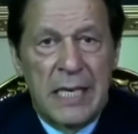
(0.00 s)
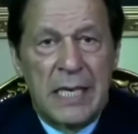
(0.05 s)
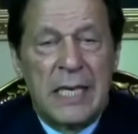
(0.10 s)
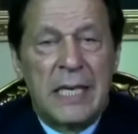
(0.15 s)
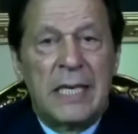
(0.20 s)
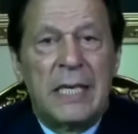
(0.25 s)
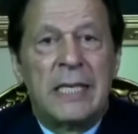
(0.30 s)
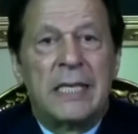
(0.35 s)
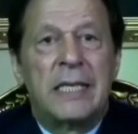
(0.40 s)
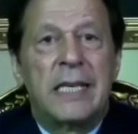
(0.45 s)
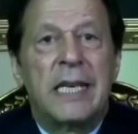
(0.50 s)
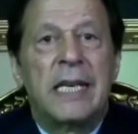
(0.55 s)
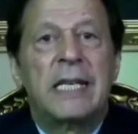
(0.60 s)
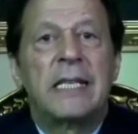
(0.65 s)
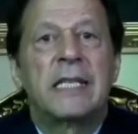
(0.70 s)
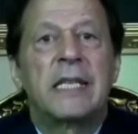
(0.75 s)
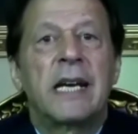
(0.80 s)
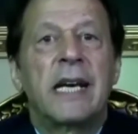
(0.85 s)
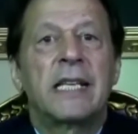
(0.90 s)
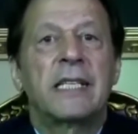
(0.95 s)
The
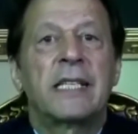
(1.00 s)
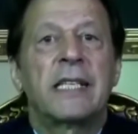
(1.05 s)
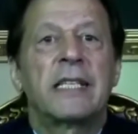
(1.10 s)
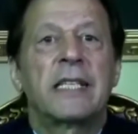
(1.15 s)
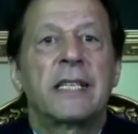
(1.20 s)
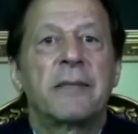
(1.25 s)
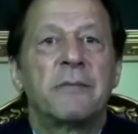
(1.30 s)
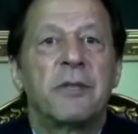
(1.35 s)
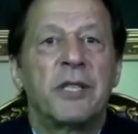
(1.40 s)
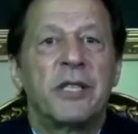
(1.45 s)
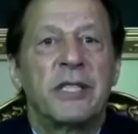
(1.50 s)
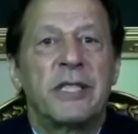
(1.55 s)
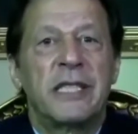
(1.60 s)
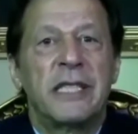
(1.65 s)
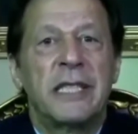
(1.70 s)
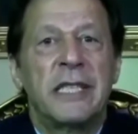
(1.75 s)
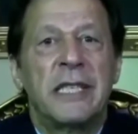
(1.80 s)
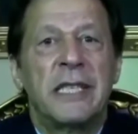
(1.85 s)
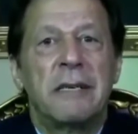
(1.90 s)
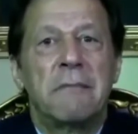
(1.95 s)
international
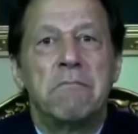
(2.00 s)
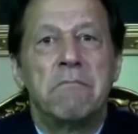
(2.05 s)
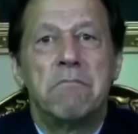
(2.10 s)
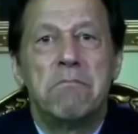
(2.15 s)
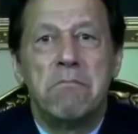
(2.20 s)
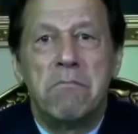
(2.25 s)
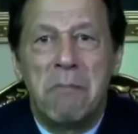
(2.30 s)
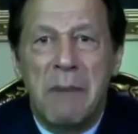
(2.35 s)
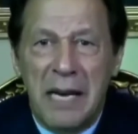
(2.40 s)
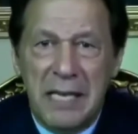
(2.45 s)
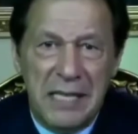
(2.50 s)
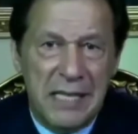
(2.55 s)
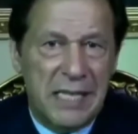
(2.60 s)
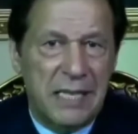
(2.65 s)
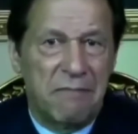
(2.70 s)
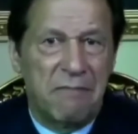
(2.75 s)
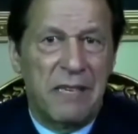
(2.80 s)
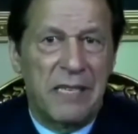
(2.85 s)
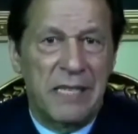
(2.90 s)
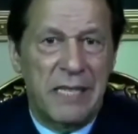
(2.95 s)
community must
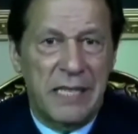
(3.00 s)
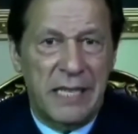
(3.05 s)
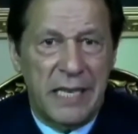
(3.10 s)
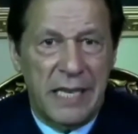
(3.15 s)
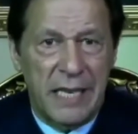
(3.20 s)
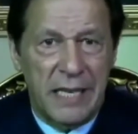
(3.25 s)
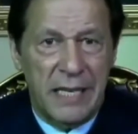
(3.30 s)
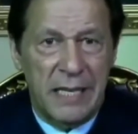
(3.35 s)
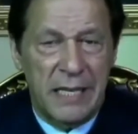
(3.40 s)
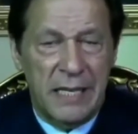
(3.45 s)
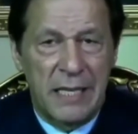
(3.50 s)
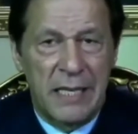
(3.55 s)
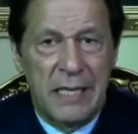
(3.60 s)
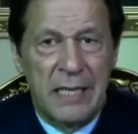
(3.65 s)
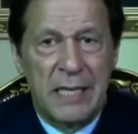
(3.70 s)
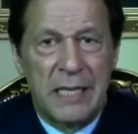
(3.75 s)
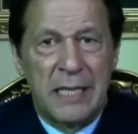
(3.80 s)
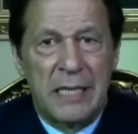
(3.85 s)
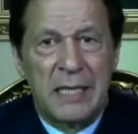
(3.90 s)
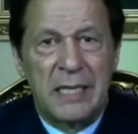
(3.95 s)
investigate
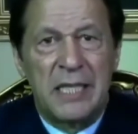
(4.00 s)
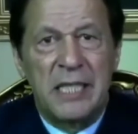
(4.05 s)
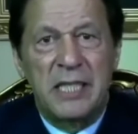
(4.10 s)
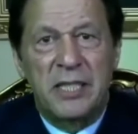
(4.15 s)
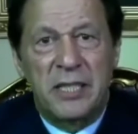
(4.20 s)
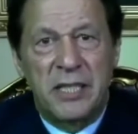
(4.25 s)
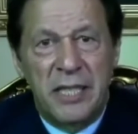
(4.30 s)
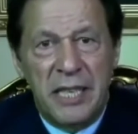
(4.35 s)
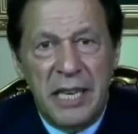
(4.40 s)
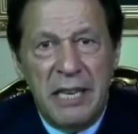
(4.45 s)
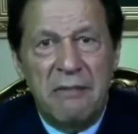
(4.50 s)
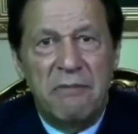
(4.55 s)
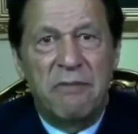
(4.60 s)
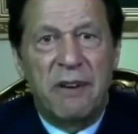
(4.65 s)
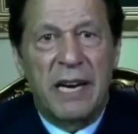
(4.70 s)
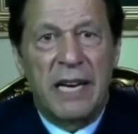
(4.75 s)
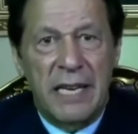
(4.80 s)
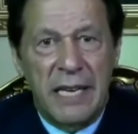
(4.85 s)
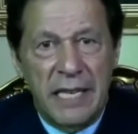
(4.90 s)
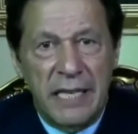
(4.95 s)
these grave
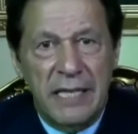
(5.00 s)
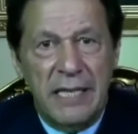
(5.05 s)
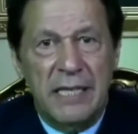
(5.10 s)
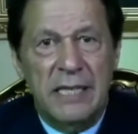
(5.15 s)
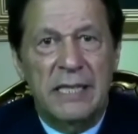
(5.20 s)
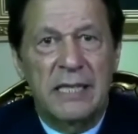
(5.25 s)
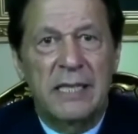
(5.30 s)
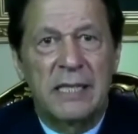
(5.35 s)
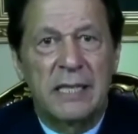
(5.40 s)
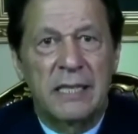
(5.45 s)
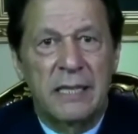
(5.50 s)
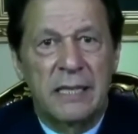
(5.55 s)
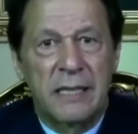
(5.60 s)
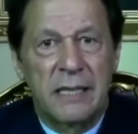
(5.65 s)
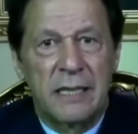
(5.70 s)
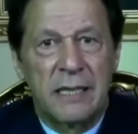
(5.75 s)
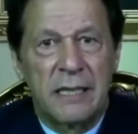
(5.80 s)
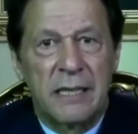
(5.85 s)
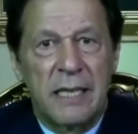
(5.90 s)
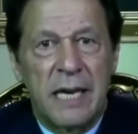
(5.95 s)
violations
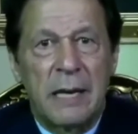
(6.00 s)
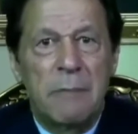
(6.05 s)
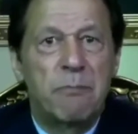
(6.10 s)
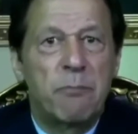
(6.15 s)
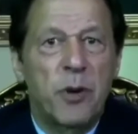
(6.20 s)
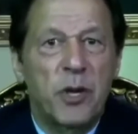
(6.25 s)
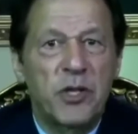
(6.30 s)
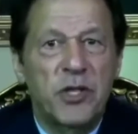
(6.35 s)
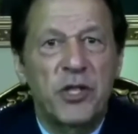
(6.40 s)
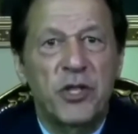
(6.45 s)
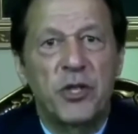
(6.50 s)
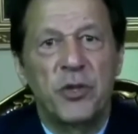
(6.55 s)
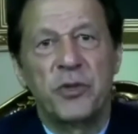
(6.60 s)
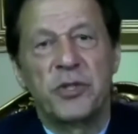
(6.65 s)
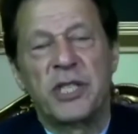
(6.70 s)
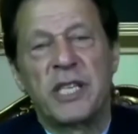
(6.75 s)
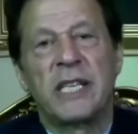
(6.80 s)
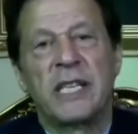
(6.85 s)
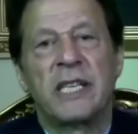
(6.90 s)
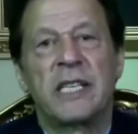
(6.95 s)
and prosecute
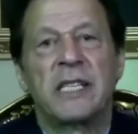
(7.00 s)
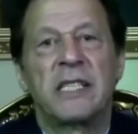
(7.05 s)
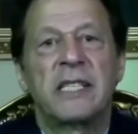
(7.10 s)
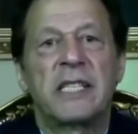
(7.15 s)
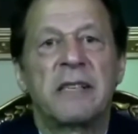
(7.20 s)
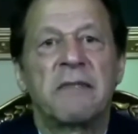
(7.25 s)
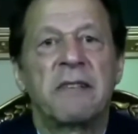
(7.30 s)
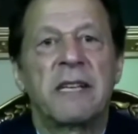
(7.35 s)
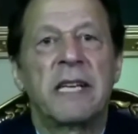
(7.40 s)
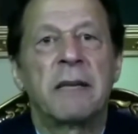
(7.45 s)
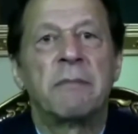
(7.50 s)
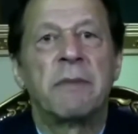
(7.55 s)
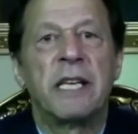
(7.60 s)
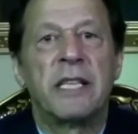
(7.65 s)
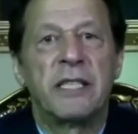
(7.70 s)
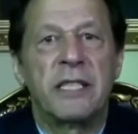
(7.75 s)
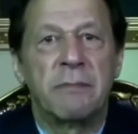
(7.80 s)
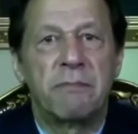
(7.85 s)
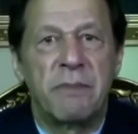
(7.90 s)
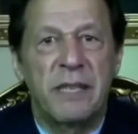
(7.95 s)
the Indian civil and
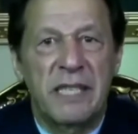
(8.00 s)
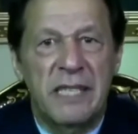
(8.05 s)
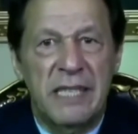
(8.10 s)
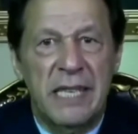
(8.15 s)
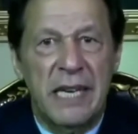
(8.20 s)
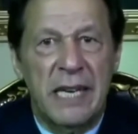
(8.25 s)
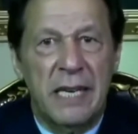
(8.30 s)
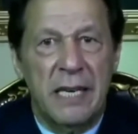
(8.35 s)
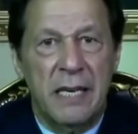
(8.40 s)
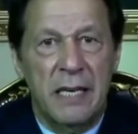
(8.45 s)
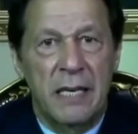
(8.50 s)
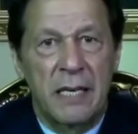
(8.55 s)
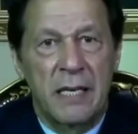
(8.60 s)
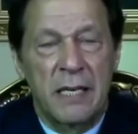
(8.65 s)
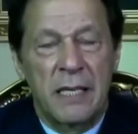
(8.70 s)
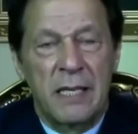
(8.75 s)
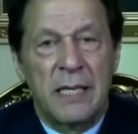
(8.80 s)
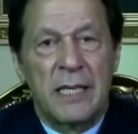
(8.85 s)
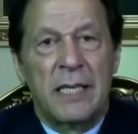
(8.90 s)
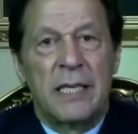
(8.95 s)
military personnel
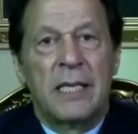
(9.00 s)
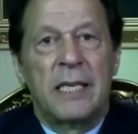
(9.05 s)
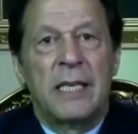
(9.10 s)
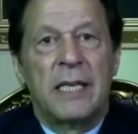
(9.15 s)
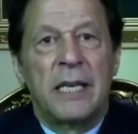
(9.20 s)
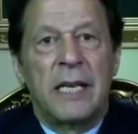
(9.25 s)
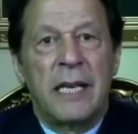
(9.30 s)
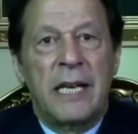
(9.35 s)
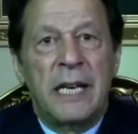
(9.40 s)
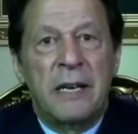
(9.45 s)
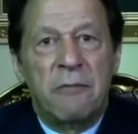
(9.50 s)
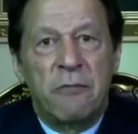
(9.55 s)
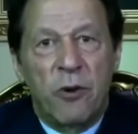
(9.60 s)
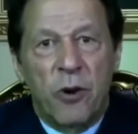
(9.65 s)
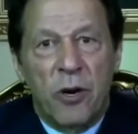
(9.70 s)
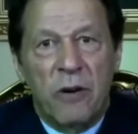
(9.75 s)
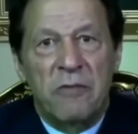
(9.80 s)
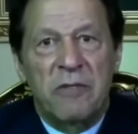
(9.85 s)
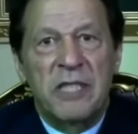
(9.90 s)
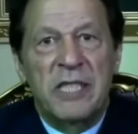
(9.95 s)

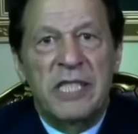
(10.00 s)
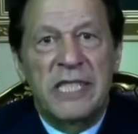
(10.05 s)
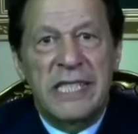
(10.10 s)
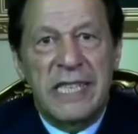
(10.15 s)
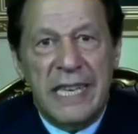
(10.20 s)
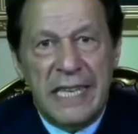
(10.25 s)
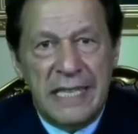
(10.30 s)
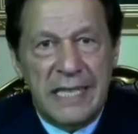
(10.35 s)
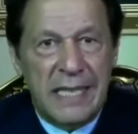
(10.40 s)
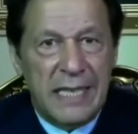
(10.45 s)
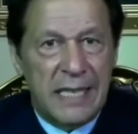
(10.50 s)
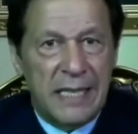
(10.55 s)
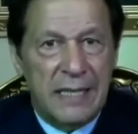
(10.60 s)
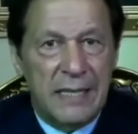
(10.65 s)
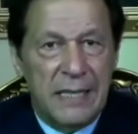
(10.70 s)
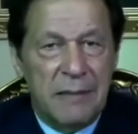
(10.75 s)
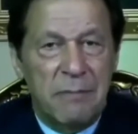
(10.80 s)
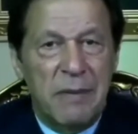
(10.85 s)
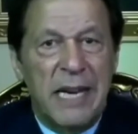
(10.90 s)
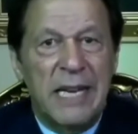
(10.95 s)
involved in state
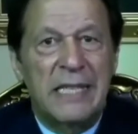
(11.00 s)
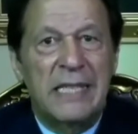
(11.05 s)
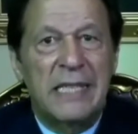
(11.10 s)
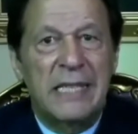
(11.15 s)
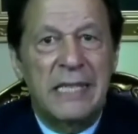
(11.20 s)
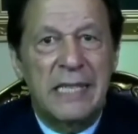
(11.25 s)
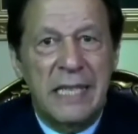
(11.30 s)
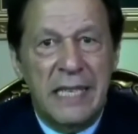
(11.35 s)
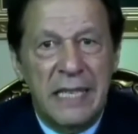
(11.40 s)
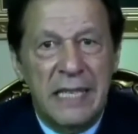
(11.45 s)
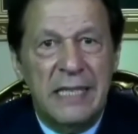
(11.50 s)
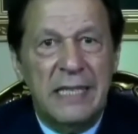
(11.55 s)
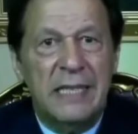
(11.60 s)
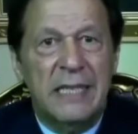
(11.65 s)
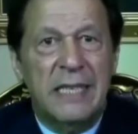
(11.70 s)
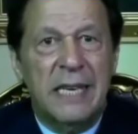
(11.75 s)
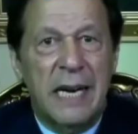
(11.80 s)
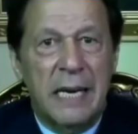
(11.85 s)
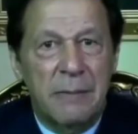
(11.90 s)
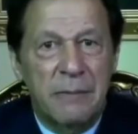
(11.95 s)
terrorism and serious
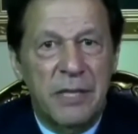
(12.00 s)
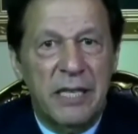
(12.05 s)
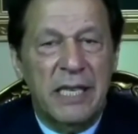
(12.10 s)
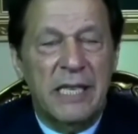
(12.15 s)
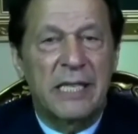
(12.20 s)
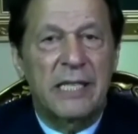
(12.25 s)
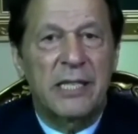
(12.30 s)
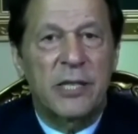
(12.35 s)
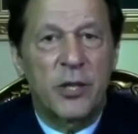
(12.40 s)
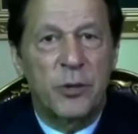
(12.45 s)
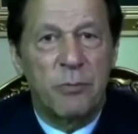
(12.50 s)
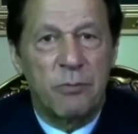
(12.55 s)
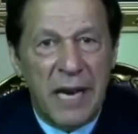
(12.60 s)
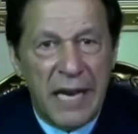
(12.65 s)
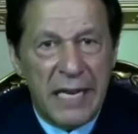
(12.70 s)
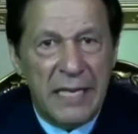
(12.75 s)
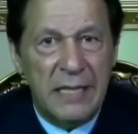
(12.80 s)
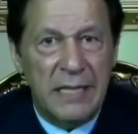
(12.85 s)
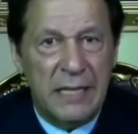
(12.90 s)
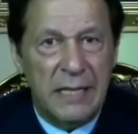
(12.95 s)
crimes against
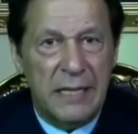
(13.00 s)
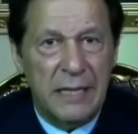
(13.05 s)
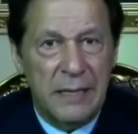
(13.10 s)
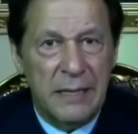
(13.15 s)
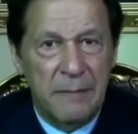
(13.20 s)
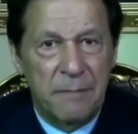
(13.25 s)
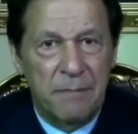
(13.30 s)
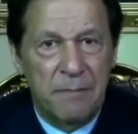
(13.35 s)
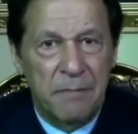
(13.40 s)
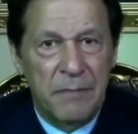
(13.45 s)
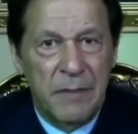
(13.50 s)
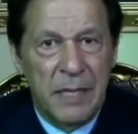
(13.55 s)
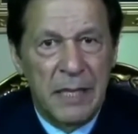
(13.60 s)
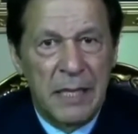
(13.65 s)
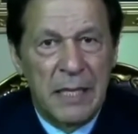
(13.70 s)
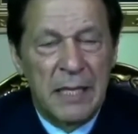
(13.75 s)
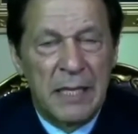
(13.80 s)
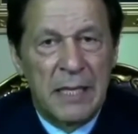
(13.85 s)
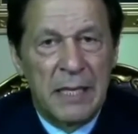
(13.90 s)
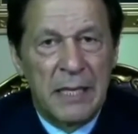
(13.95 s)
humanity
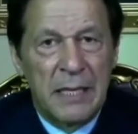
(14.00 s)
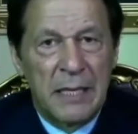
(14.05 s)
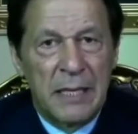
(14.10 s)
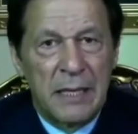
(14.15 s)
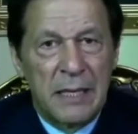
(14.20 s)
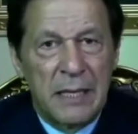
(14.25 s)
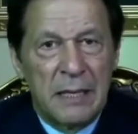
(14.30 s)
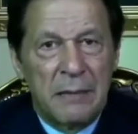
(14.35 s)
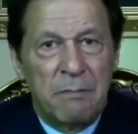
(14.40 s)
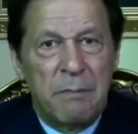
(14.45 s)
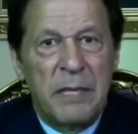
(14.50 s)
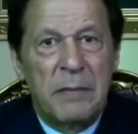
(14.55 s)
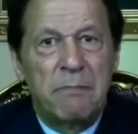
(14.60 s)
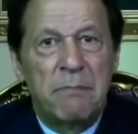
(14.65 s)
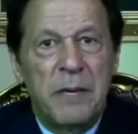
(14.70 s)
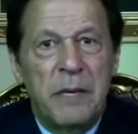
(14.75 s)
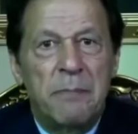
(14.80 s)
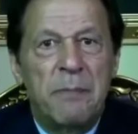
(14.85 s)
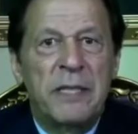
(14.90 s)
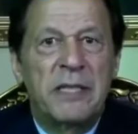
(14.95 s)
being
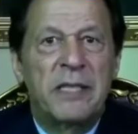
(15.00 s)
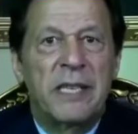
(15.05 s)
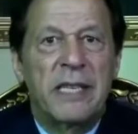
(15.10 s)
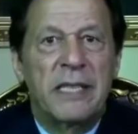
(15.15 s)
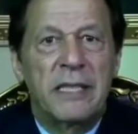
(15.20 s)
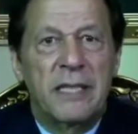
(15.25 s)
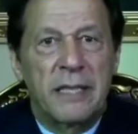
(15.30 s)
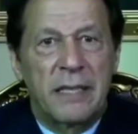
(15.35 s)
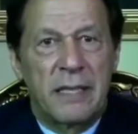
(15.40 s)
perpetrated,